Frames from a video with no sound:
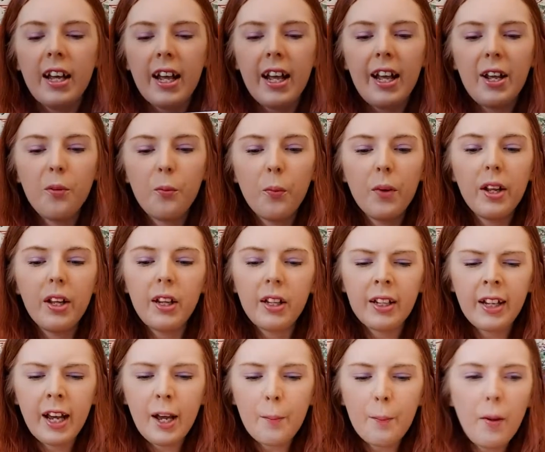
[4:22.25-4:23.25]
it will
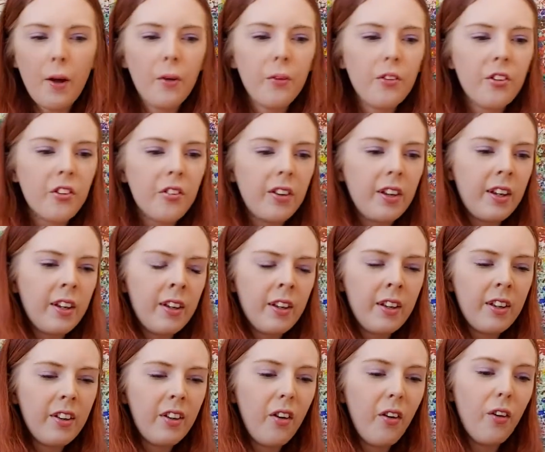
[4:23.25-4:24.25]
get posted
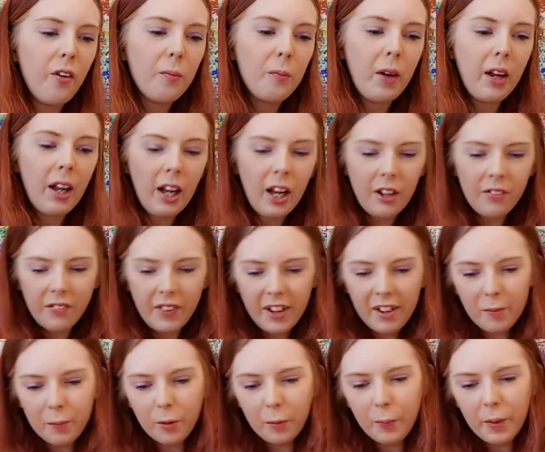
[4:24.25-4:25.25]
on my art
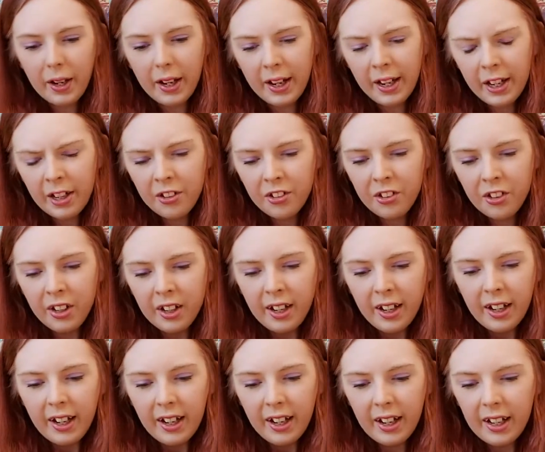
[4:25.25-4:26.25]
Facebook page,
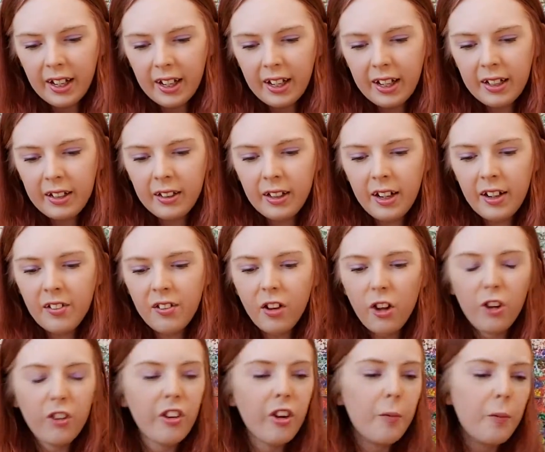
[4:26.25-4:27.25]
and it's
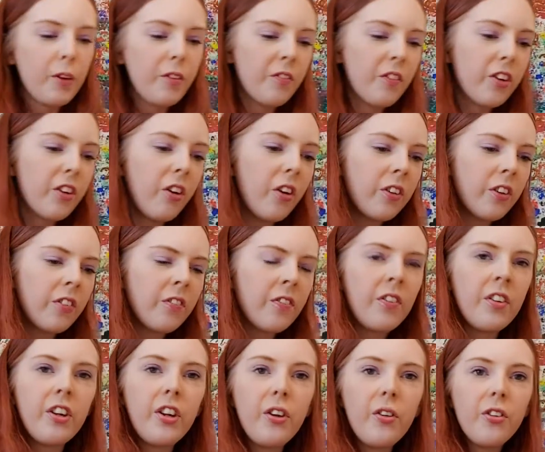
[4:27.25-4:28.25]
also being recorded for
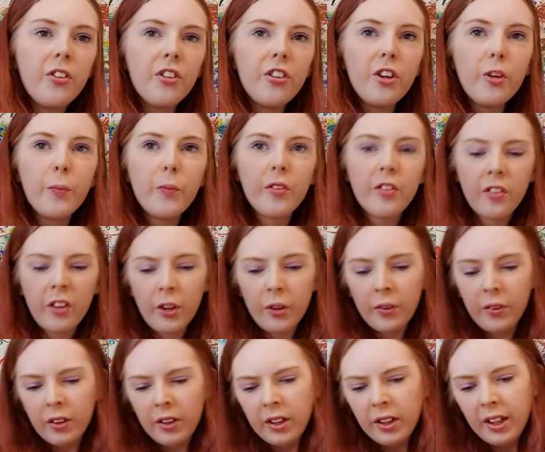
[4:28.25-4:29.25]
YouTube,
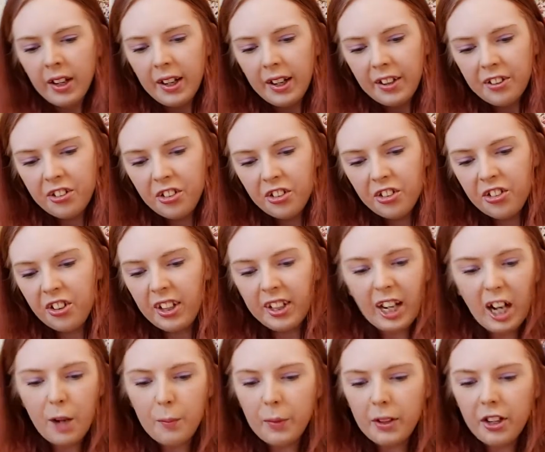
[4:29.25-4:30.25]
so just check
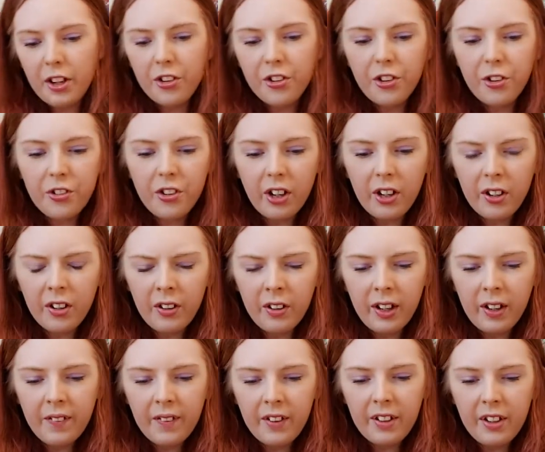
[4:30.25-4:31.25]
out my YouTube channel
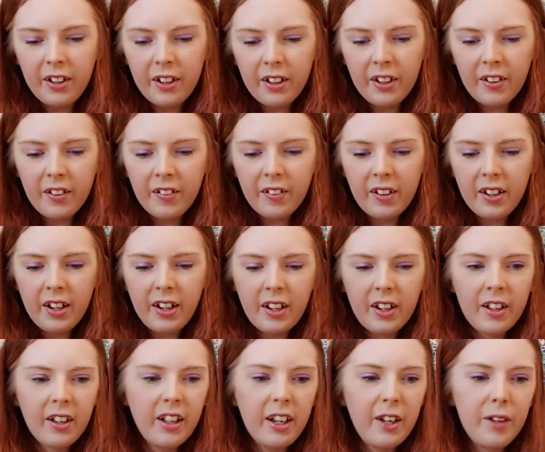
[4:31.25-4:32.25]
and then you can see
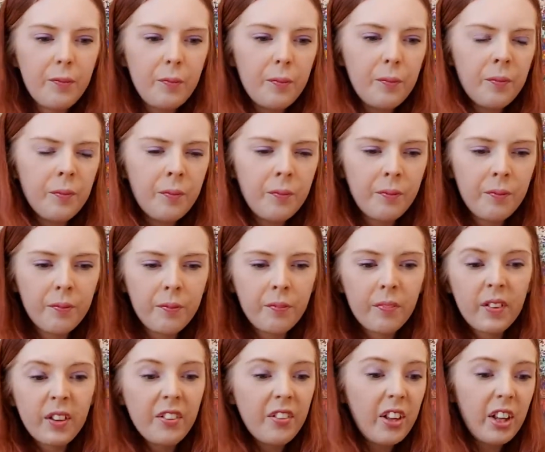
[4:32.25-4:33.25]

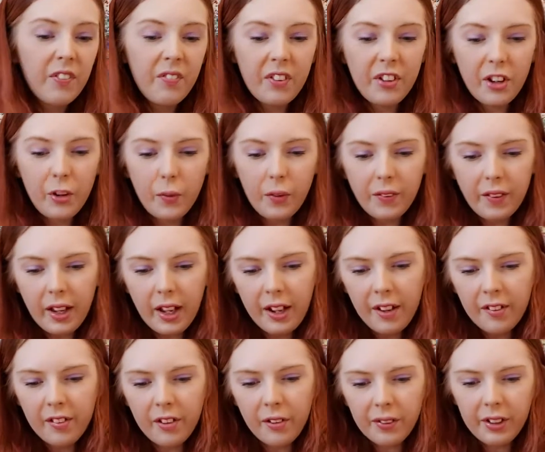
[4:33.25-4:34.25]
the video on there.
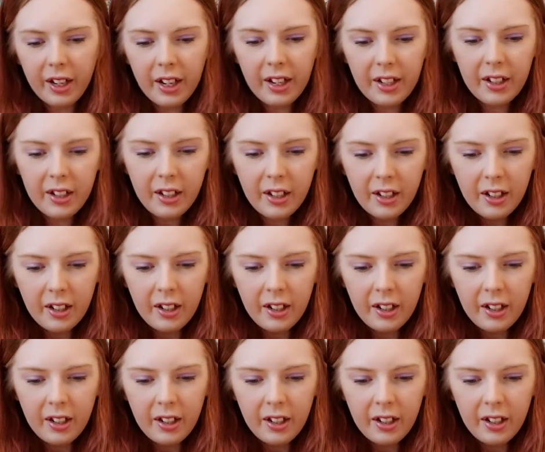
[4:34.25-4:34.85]
So again,